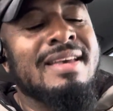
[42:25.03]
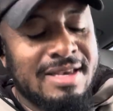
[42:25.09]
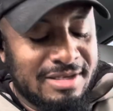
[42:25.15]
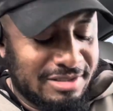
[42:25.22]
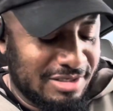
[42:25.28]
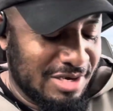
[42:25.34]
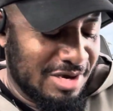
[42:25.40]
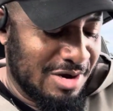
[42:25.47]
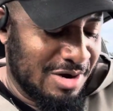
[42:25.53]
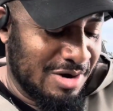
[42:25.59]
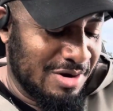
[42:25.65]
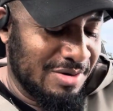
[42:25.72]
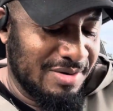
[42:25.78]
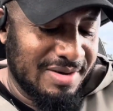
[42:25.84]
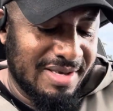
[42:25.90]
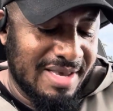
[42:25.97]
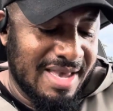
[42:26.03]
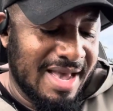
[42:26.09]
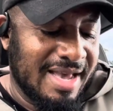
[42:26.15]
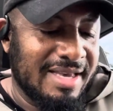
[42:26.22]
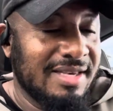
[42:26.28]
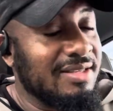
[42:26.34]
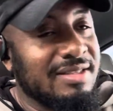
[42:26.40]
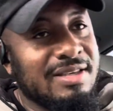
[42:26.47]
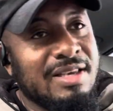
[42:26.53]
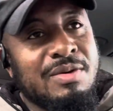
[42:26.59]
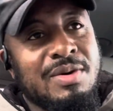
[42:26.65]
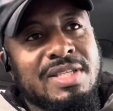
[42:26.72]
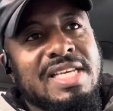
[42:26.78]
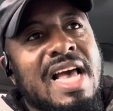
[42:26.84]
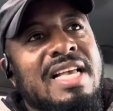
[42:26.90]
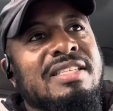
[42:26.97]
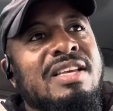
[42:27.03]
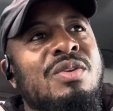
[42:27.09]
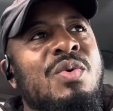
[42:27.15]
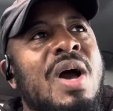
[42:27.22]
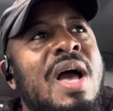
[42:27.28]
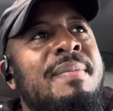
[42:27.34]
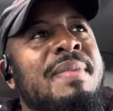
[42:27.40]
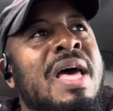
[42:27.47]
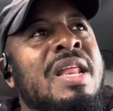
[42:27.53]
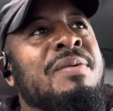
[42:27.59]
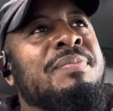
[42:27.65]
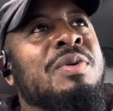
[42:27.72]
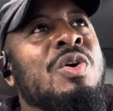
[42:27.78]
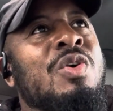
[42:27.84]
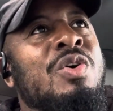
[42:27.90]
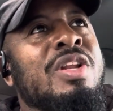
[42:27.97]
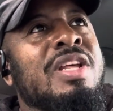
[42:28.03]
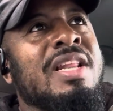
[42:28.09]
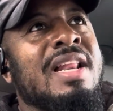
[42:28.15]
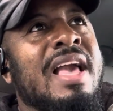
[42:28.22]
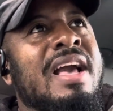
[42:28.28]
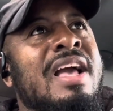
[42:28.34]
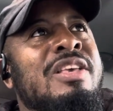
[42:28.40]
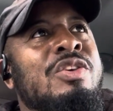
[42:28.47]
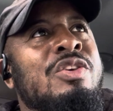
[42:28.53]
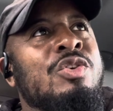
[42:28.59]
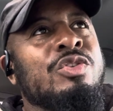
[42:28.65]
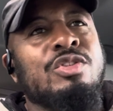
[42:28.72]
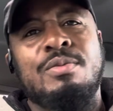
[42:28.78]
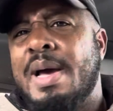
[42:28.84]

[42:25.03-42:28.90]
So, yeah, he was asking why I'm not uploading like I used to.